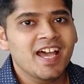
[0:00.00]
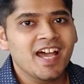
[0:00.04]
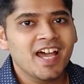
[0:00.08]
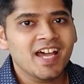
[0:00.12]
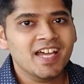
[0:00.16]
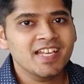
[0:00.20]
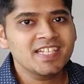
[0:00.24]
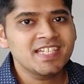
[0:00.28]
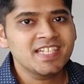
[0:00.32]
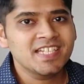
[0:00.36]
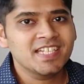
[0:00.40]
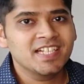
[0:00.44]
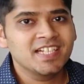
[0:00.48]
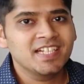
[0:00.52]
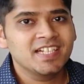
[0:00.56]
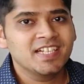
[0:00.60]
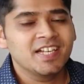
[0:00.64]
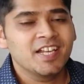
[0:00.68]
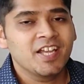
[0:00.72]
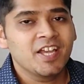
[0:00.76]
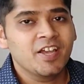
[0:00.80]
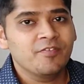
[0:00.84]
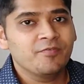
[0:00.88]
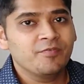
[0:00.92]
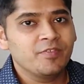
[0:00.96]
until
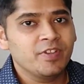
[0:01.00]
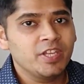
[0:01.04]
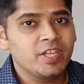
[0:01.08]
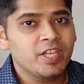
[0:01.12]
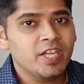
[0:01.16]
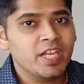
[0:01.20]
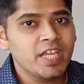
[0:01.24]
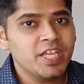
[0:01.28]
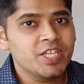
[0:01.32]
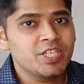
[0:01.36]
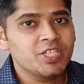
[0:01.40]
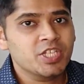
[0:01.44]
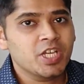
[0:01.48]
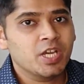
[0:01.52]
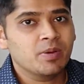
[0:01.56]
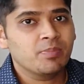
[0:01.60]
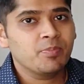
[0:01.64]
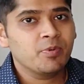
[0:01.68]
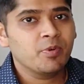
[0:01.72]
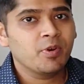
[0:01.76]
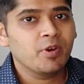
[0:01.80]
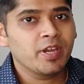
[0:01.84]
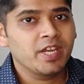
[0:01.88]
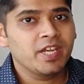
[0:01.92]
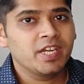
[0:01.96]
we reach a
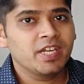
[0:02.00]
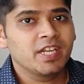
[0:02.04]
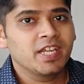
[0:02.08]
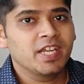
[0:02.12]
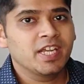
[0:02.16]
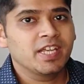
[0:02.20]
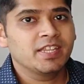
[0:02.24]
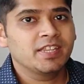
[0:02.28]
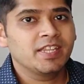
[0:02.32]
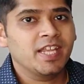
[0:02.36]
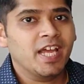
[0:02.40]
point